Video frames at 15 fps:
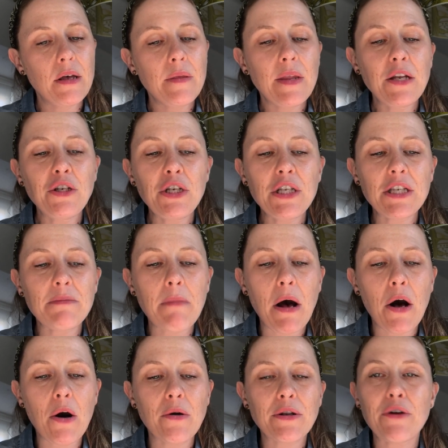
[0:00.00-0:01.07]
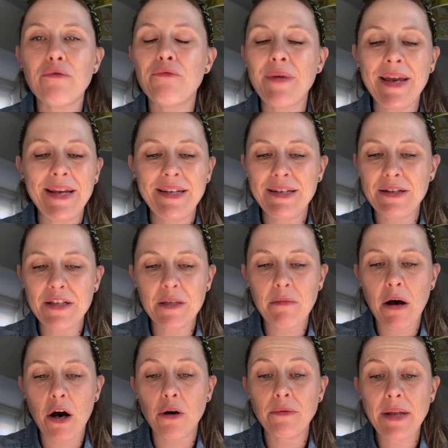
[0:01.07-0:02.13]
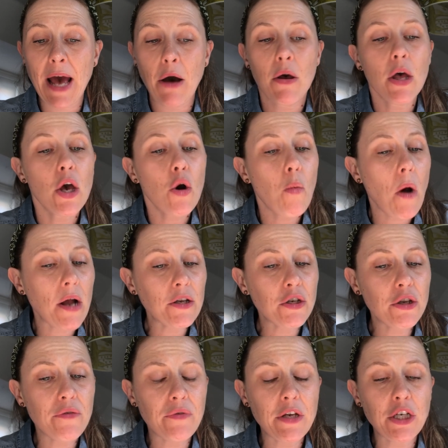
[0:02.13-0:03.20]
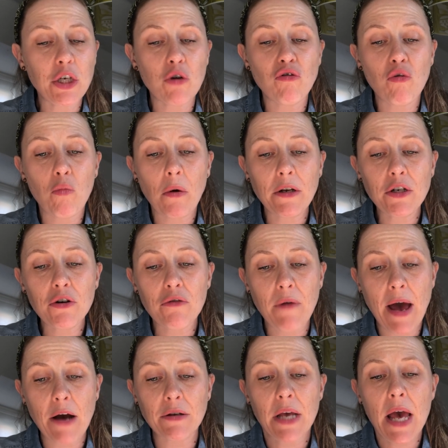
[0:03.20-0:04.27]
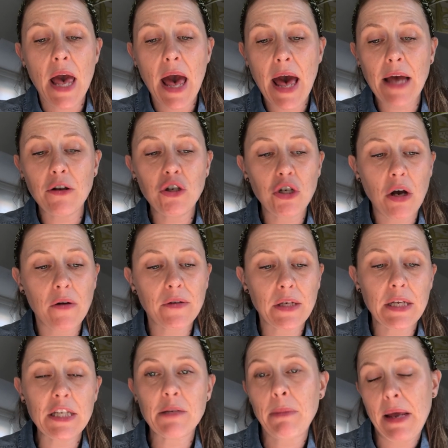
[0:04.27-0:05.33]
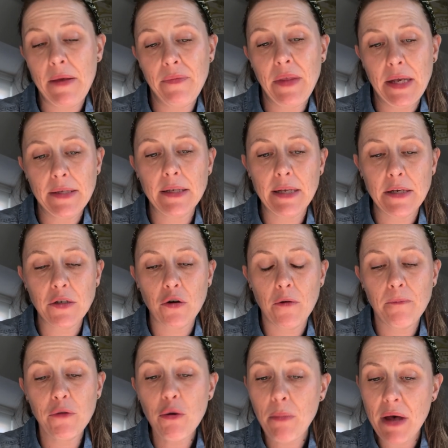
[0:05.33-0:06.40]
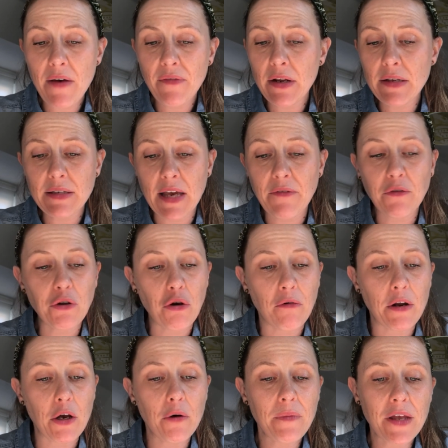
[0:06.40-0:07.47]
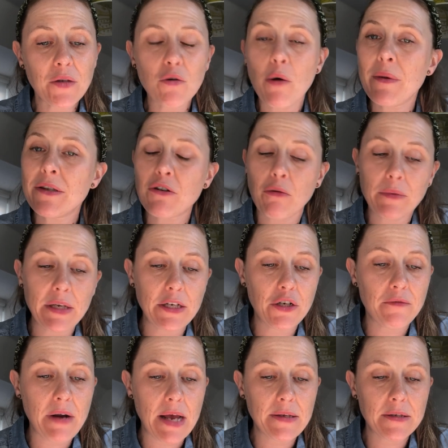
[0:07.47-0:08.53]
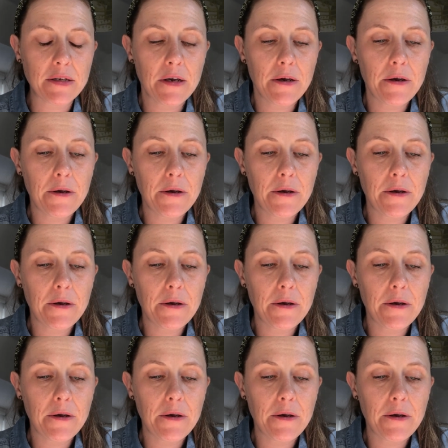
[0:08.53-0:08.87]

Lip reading: Then she smiled her radiant smile. Now, why don't you three children wander around and Charles can explain things a little? You're perfectly safe in your yard. That's why we stopped here to rest.